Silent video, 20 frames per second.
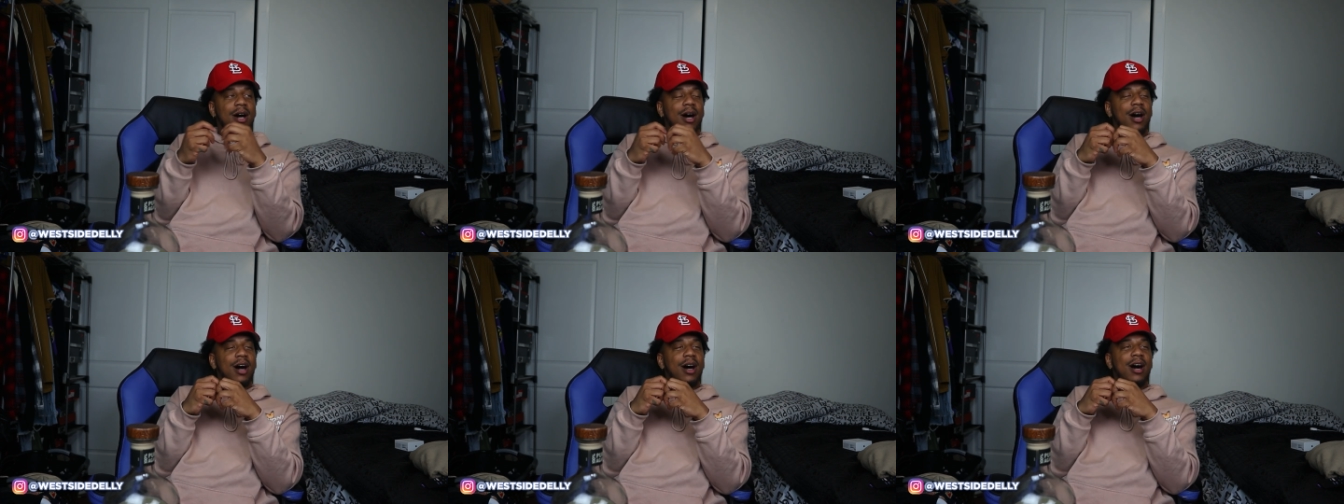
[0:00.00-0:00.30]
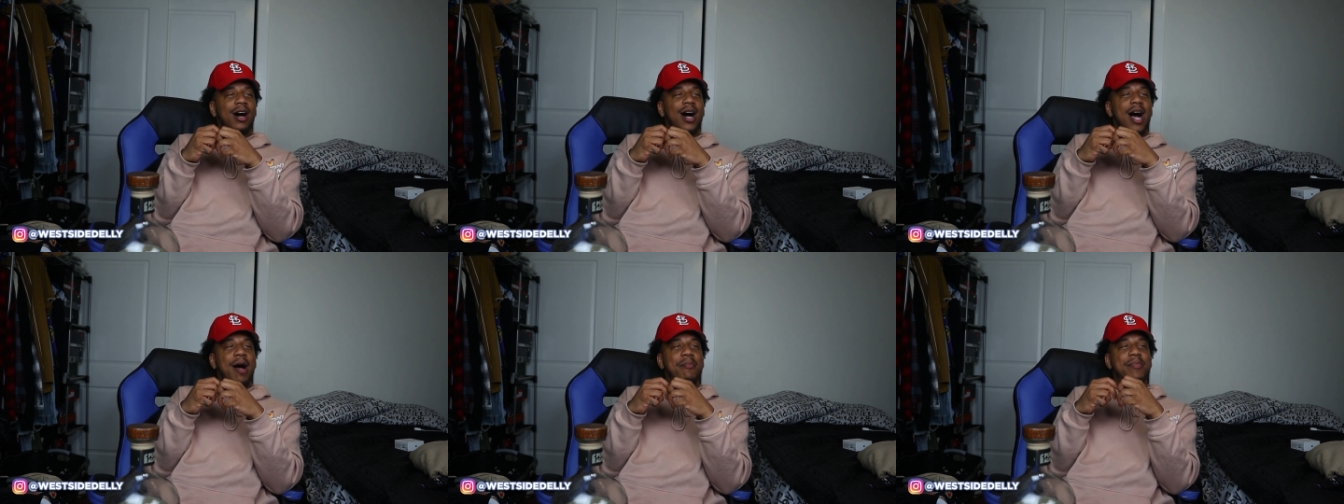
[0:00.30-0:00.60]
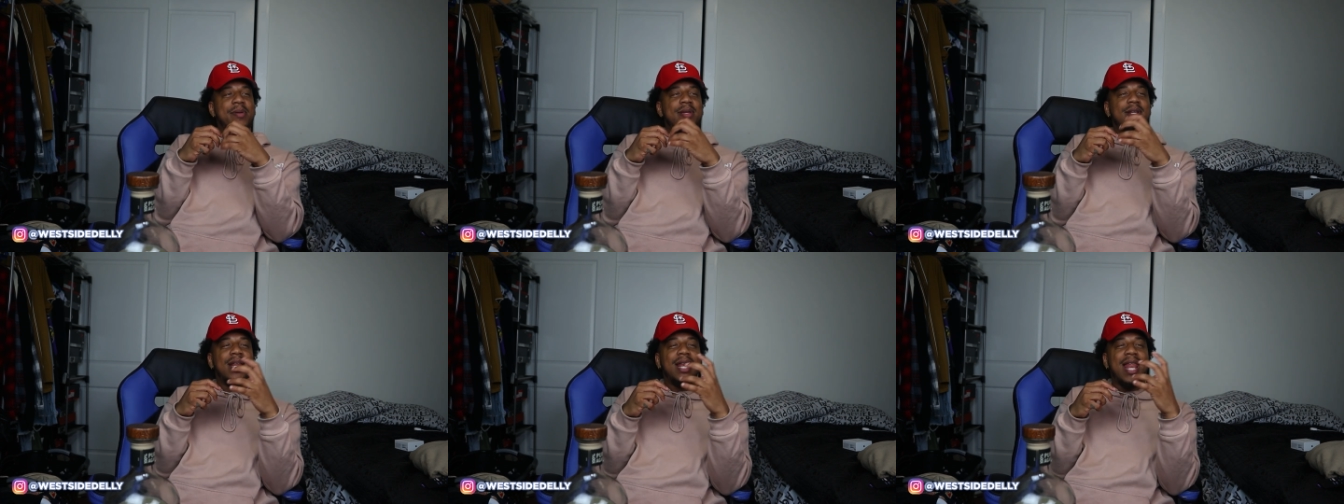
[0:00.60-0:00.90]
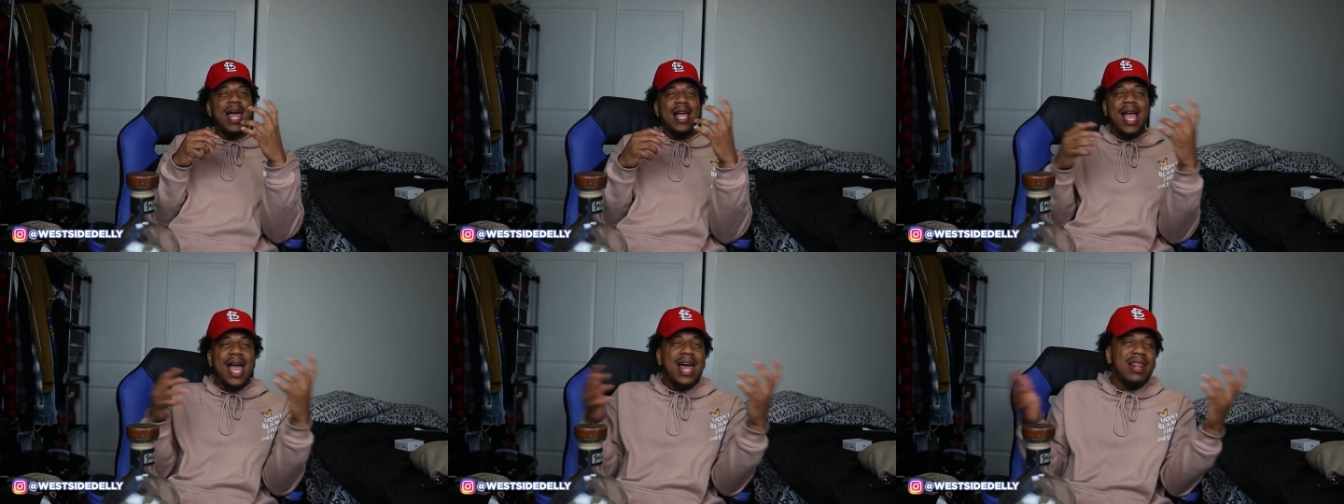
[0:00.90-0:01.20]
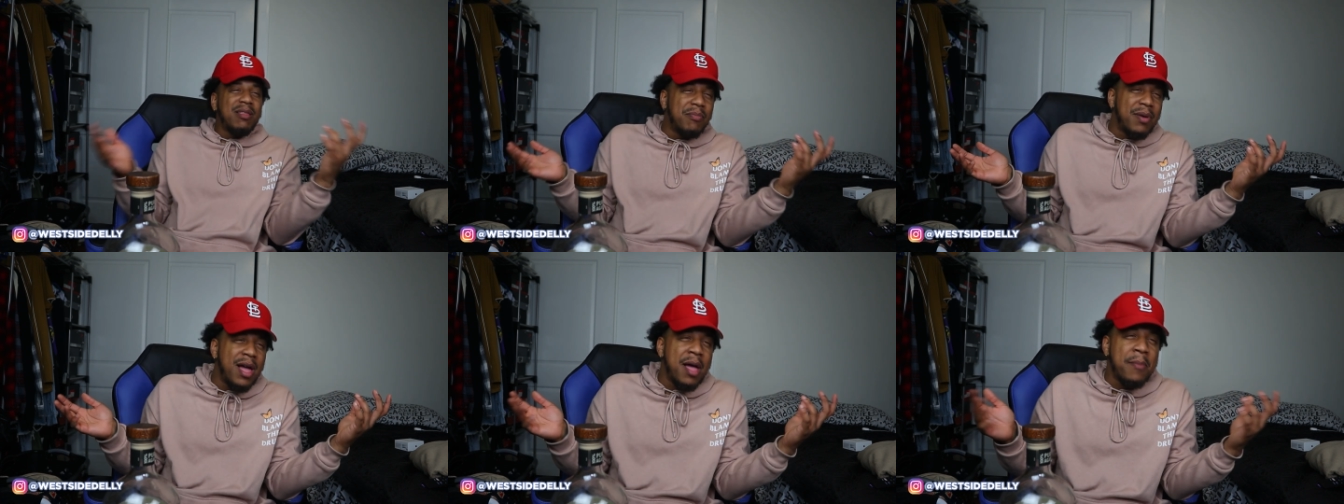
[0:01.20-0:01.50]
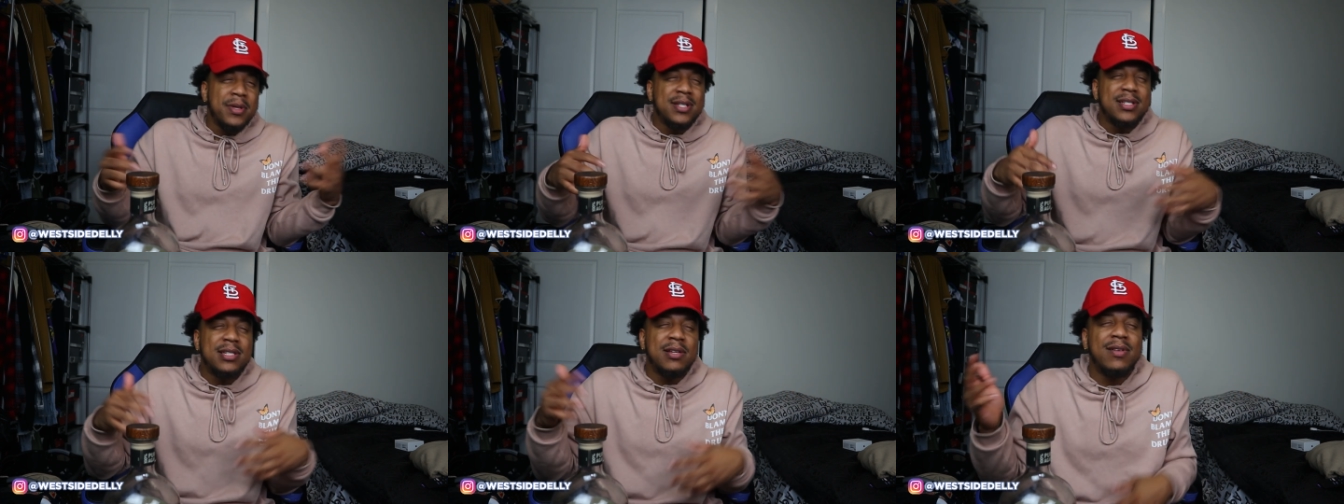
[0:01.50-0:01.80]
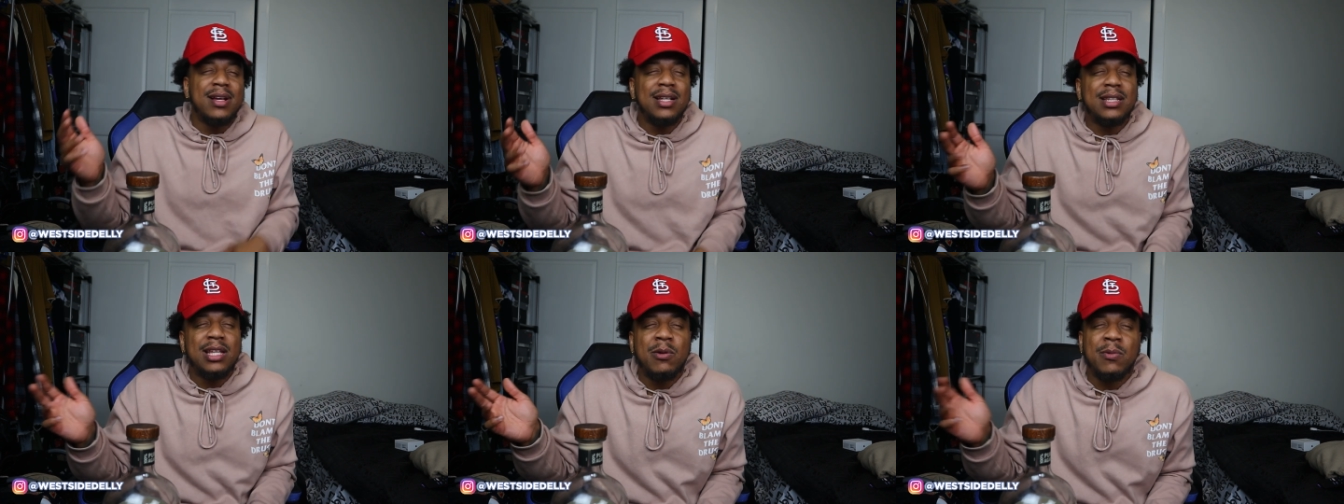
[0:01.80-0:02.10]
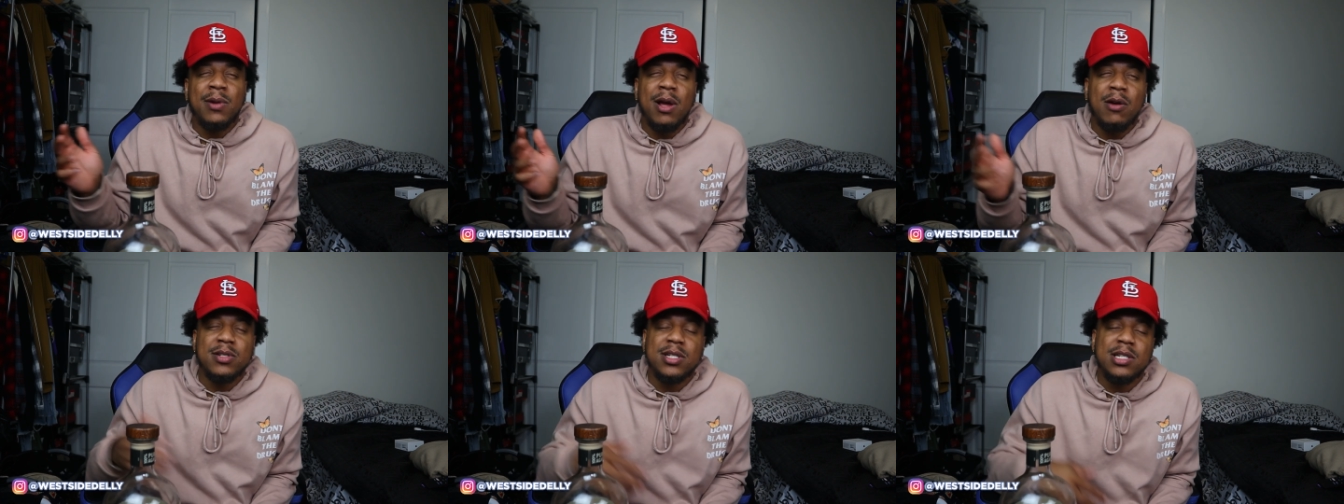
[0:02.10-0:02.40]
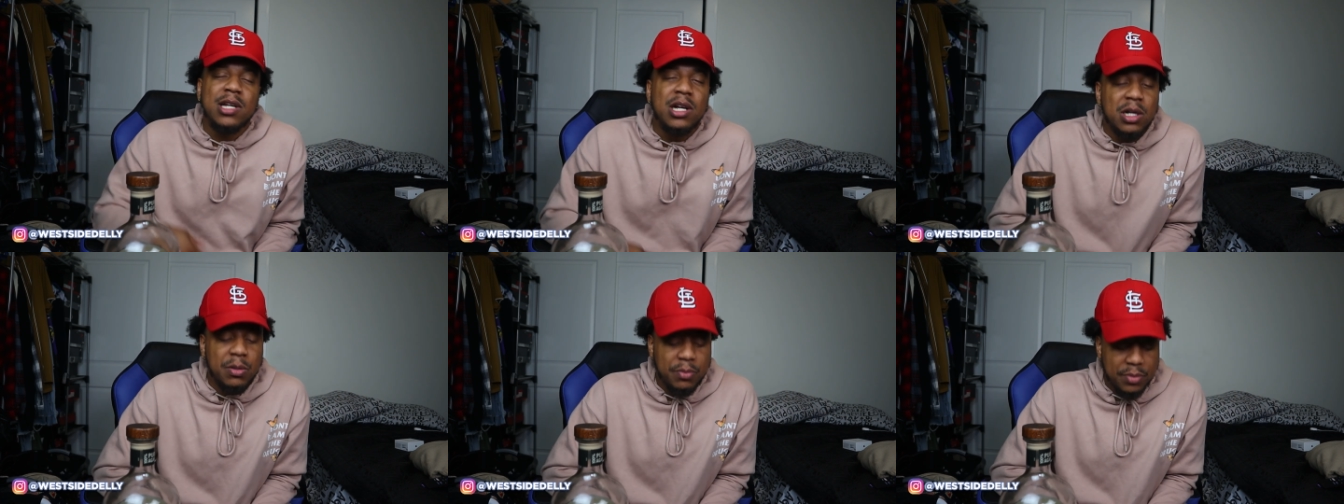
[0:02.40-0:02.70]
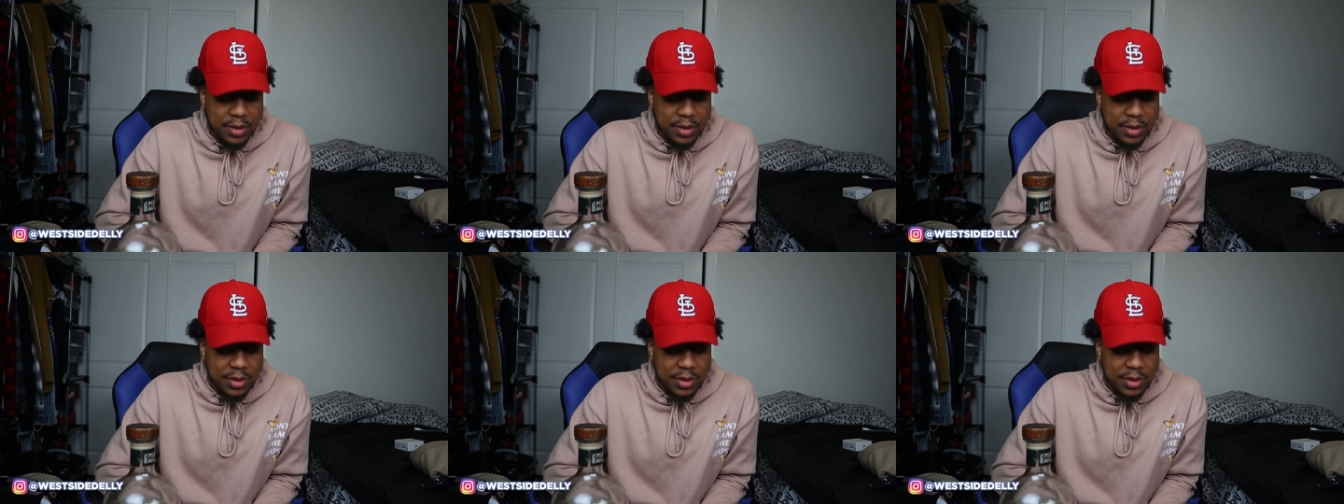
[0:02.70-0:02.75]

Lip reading: I've been to like Alabama and stuff like that when I was younger,